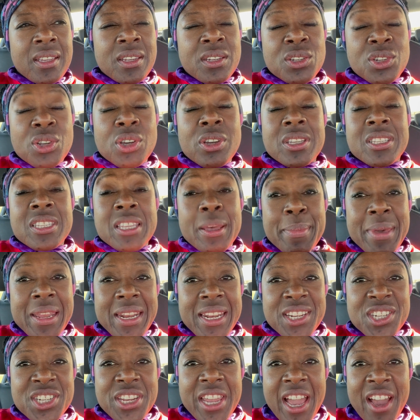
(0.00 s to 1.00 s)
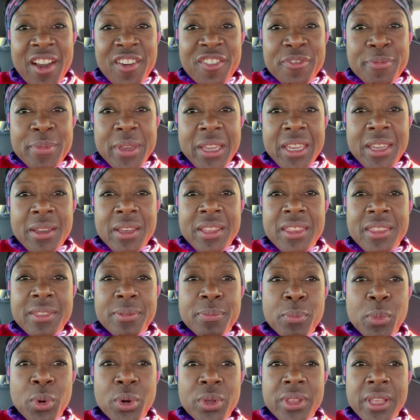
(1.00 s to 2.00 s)
took some energy out of me
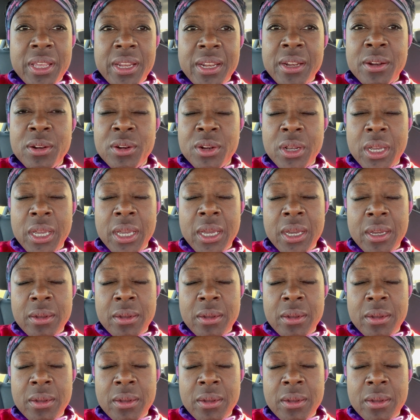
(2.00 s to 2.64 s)
more than